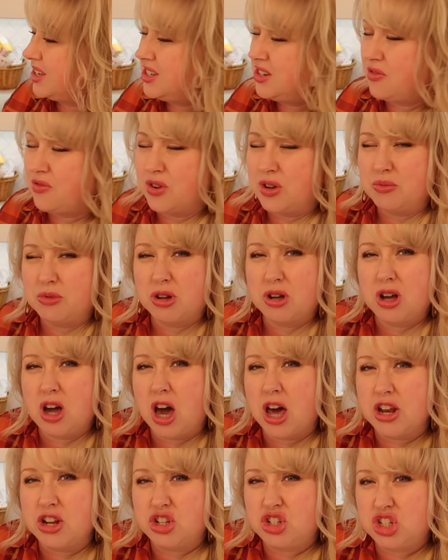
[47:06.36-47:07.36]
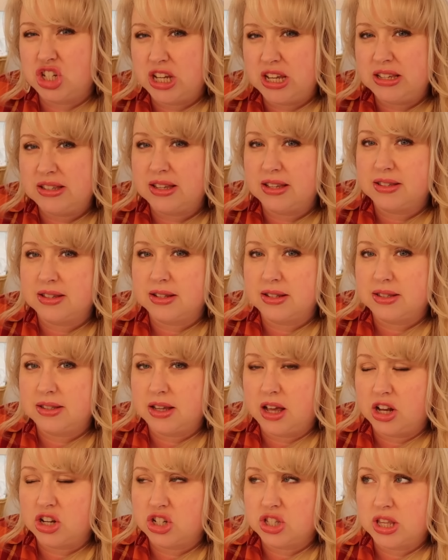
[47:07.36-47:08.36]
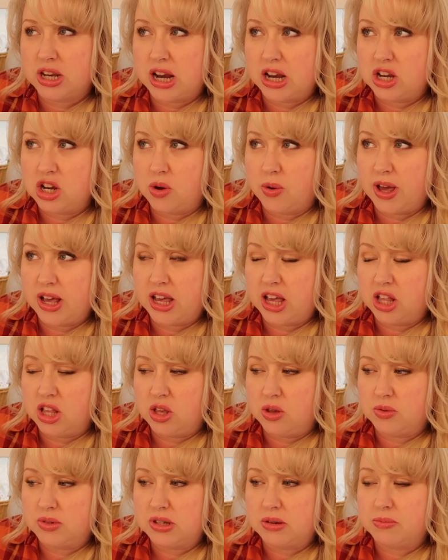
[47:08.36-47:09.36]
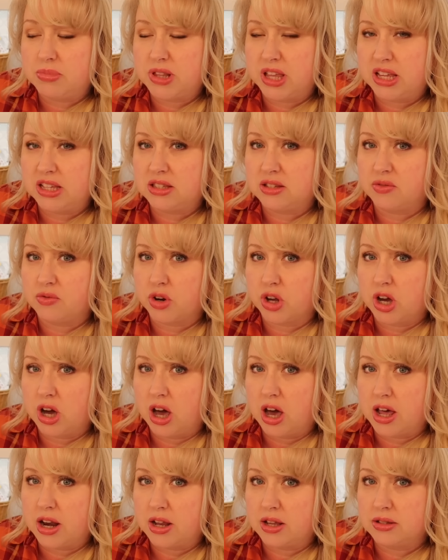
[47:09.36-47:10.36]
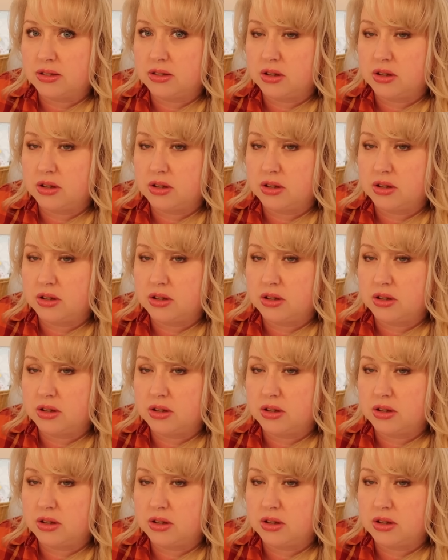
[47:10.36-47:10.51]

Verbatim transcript: different cottage cheeses and such that I know I can use in place of ricotta.